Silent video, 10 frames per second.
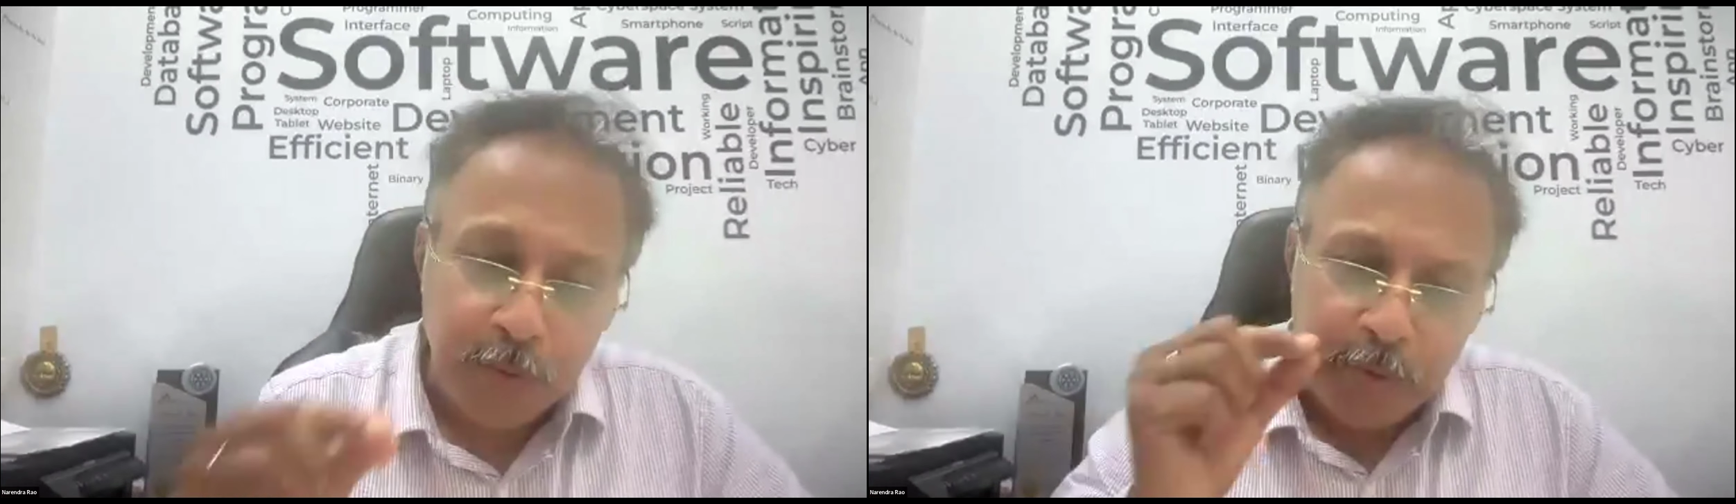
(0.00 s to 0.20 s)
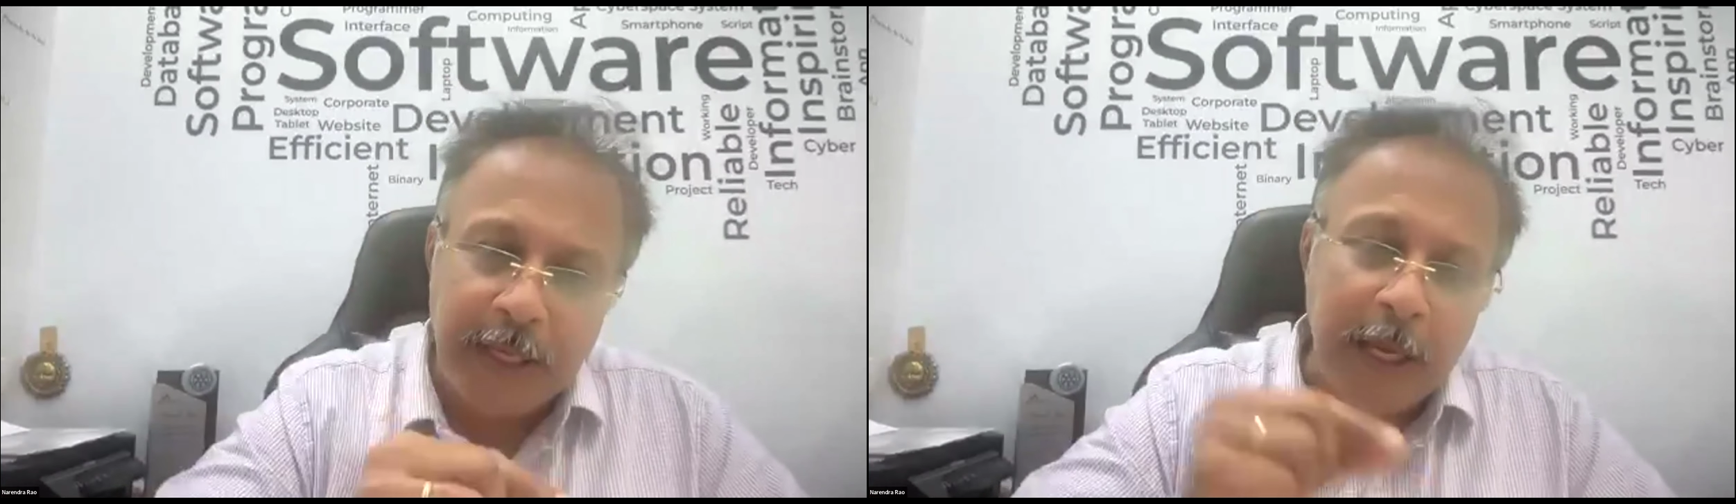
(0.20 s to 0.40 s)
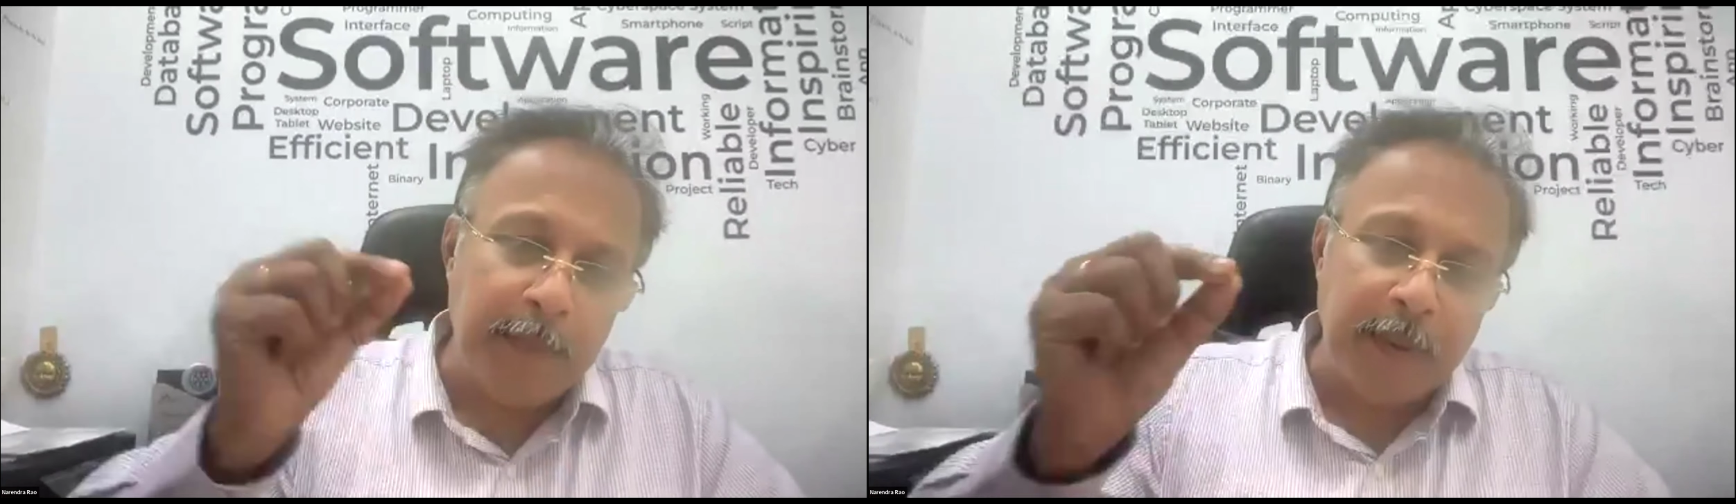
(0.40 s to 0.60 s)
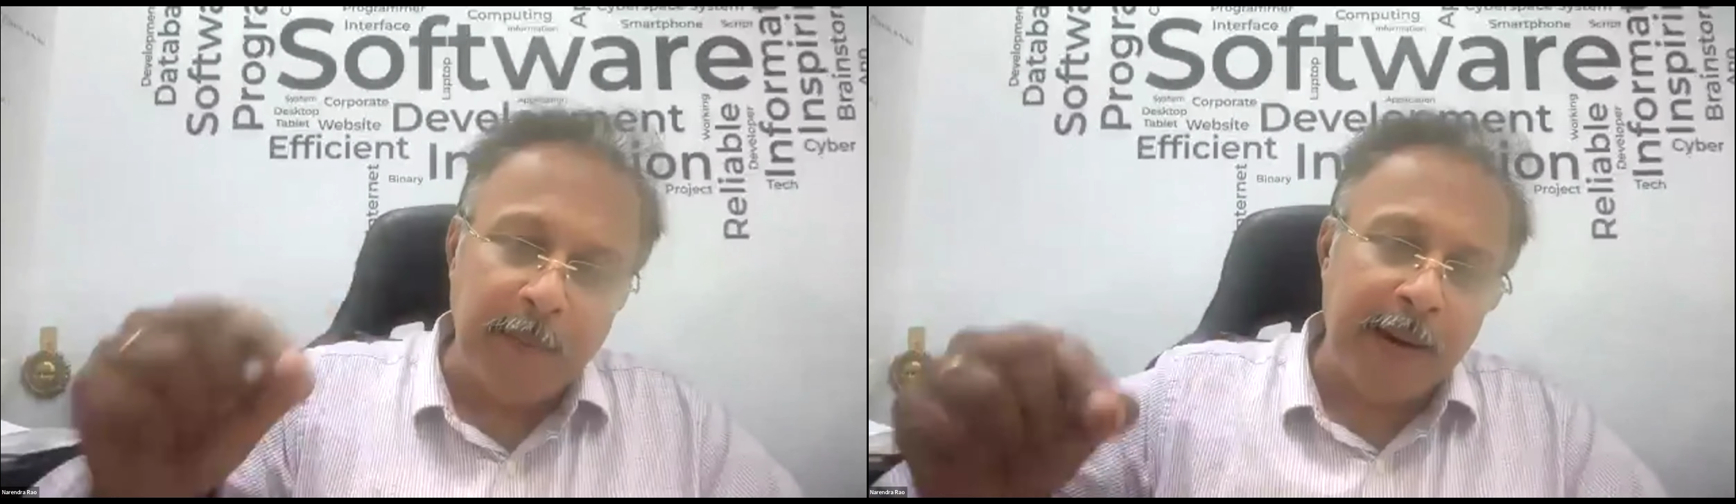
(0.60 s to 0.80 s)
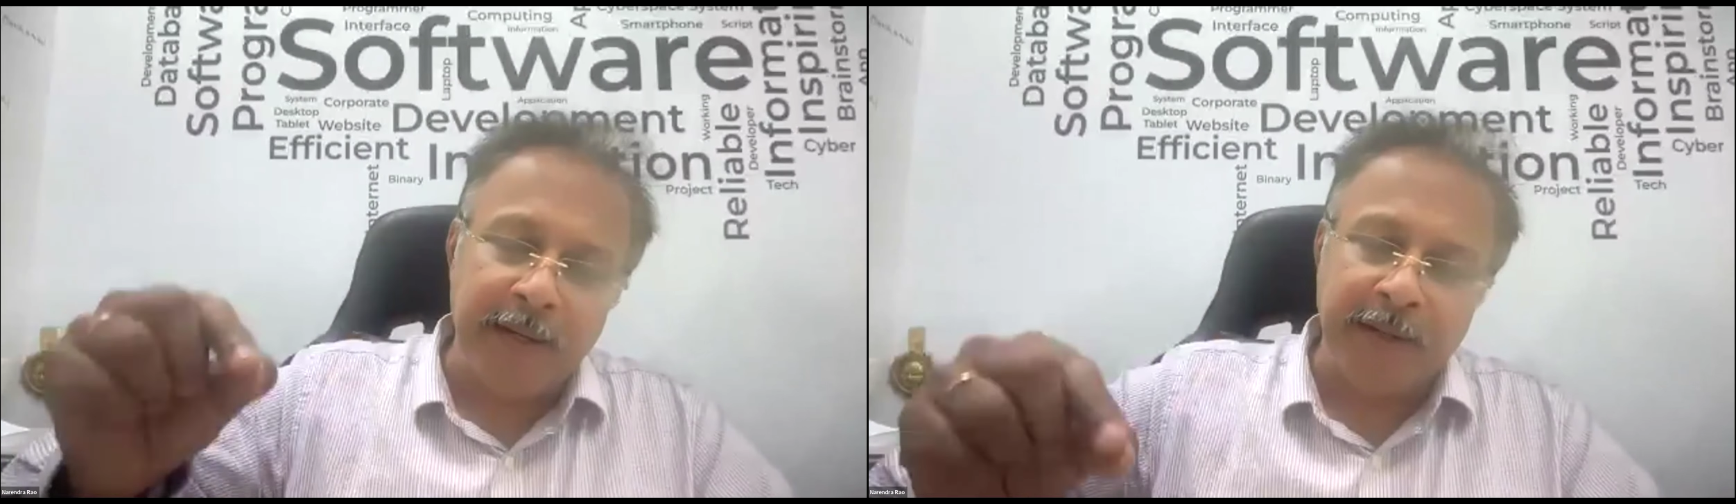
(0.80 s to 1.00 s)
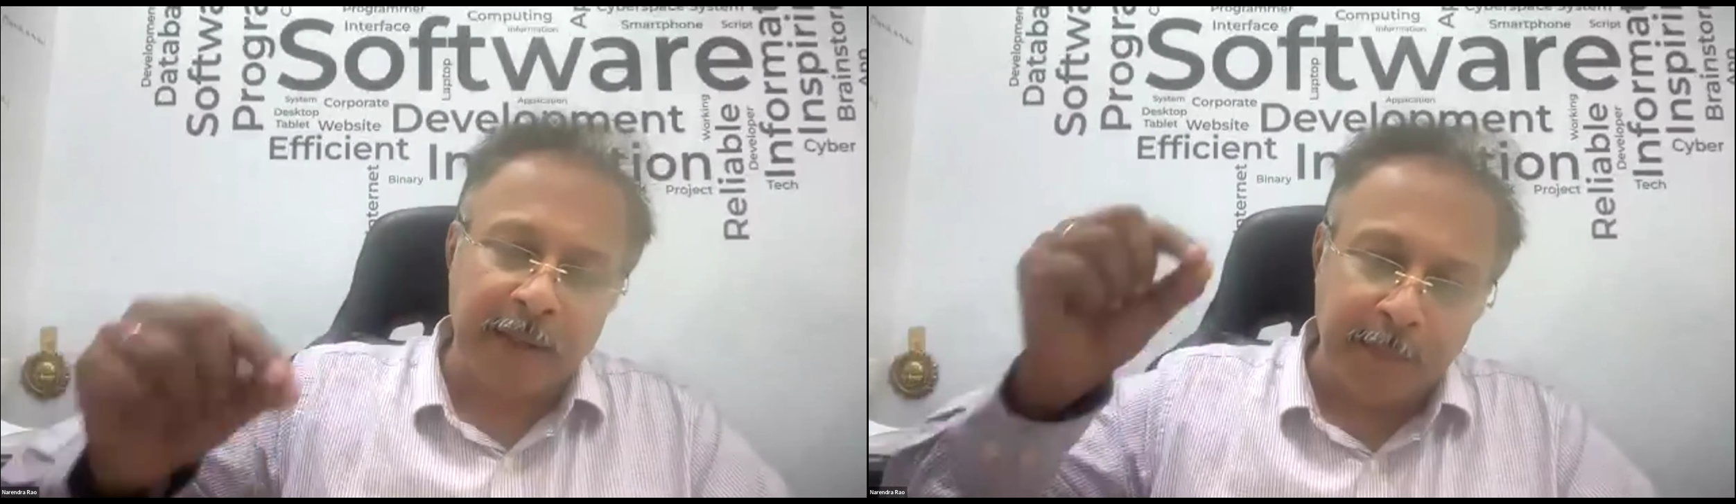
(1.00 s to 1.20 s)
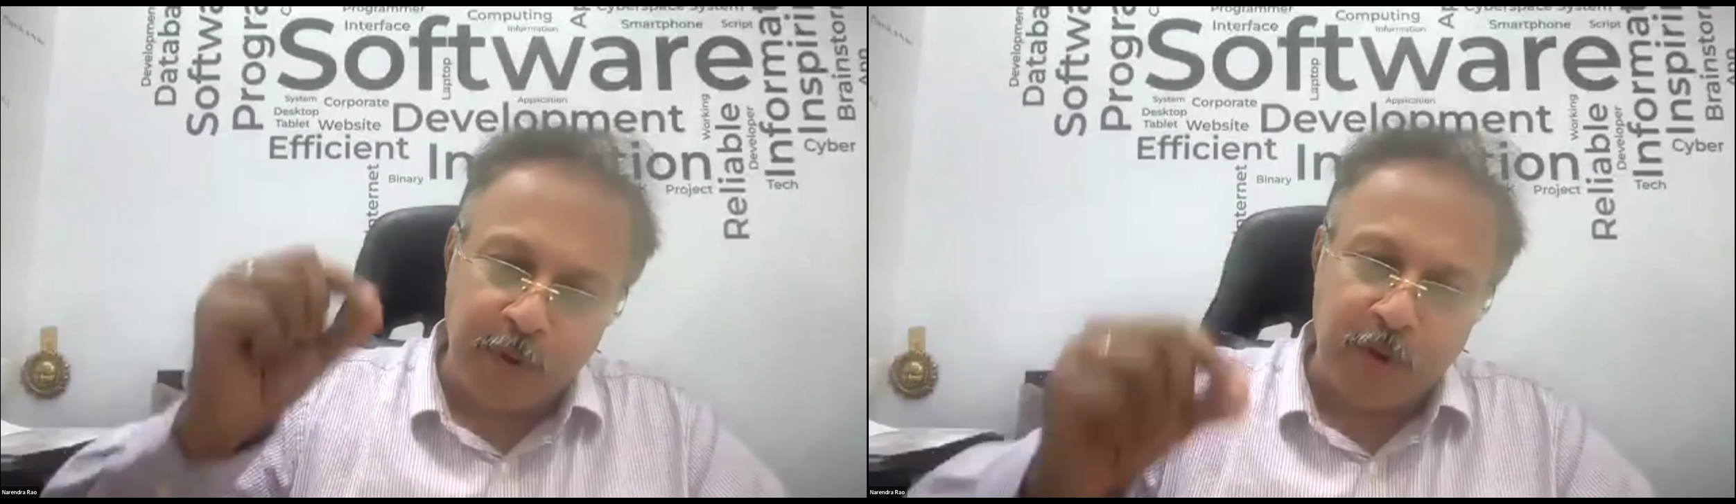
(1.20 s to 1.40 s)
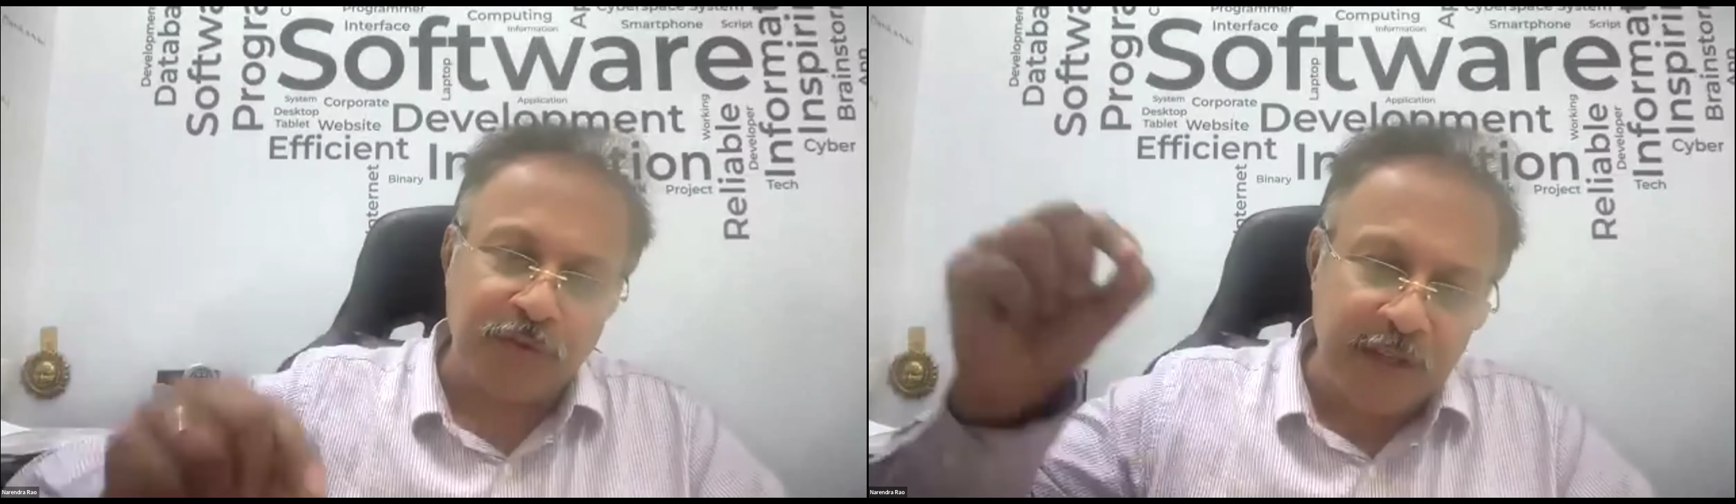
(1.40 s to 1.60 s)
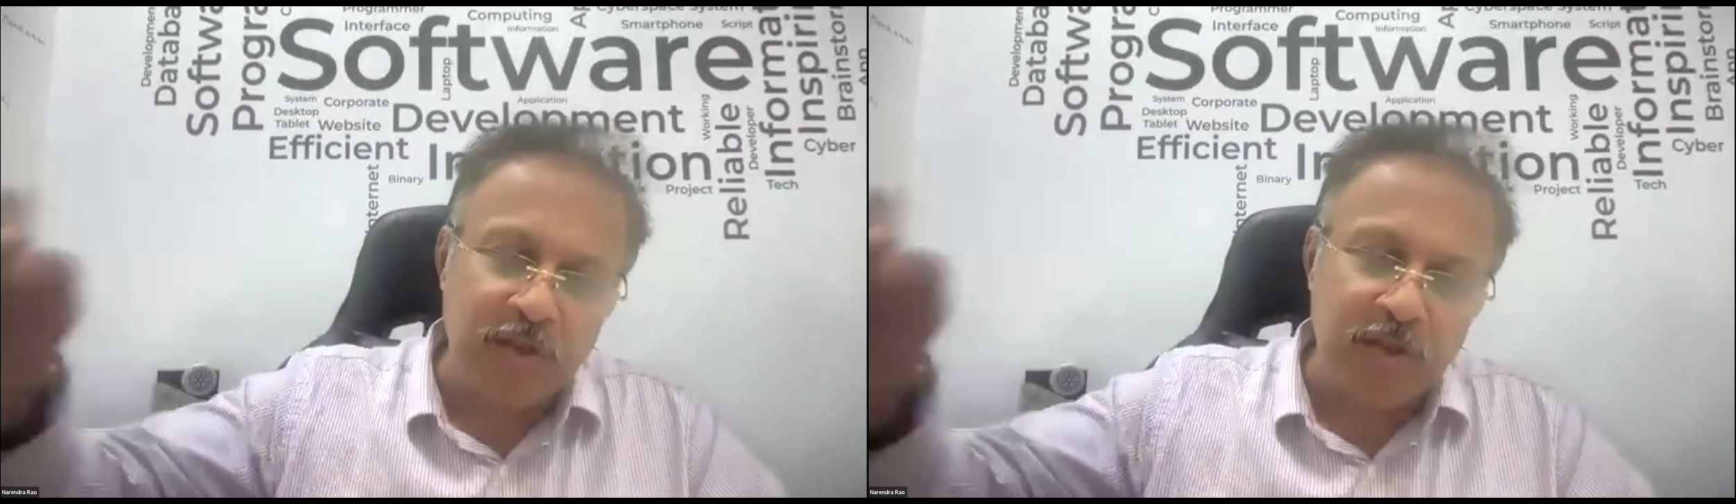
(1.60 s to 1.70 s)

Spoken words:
You keep reminding them, boss,